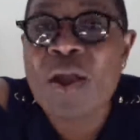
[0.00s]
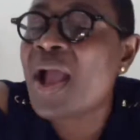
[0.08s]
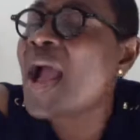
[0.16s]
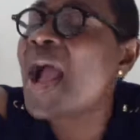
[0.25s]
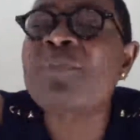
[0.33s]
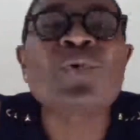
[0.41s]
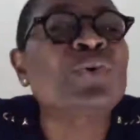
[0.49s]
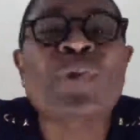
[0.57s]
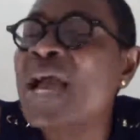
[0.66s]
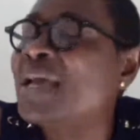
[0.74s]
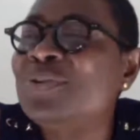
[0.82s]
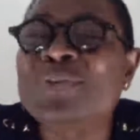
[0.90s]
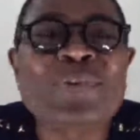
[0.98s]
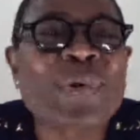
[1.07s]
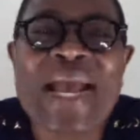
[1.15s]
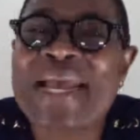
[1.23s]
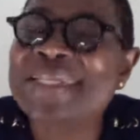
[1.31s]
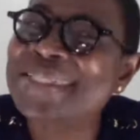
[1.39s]
I'm going to, you know,
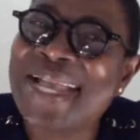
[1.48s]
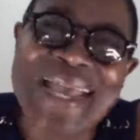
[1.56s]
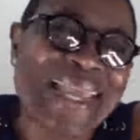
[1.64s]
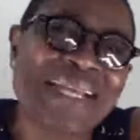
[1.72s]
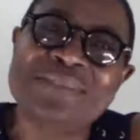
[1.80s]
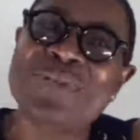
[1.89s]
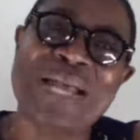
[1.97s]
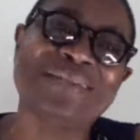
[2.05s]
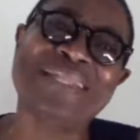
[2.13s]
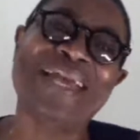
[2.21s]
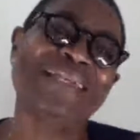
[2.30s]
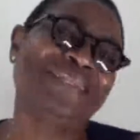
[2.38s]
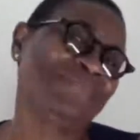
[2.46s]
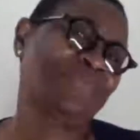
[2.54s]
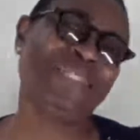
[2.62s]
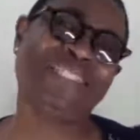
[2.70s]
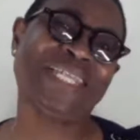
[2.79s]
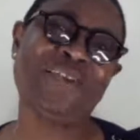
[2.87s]
guys, I had that's
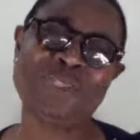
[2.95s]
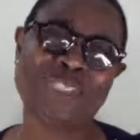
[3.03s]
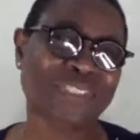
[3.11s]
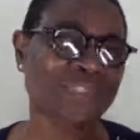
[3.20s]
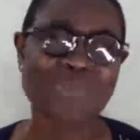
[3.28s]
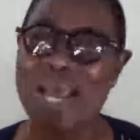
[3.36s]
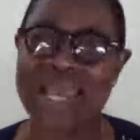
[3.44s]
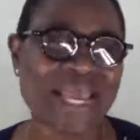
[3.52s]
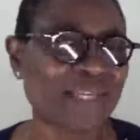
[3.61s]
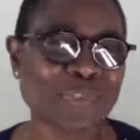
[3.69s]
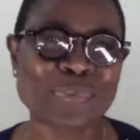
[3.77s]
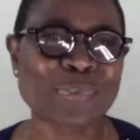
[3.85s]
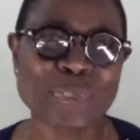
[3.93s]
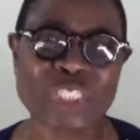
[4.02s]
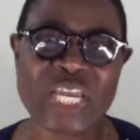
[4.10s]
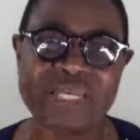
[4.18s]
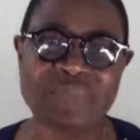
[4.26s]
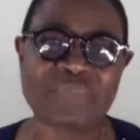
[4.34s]
research. So I is going to
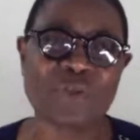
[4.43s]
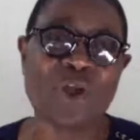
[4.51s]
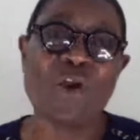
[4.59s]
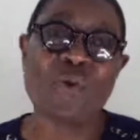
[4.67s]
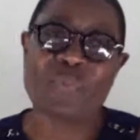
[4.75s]
check the law.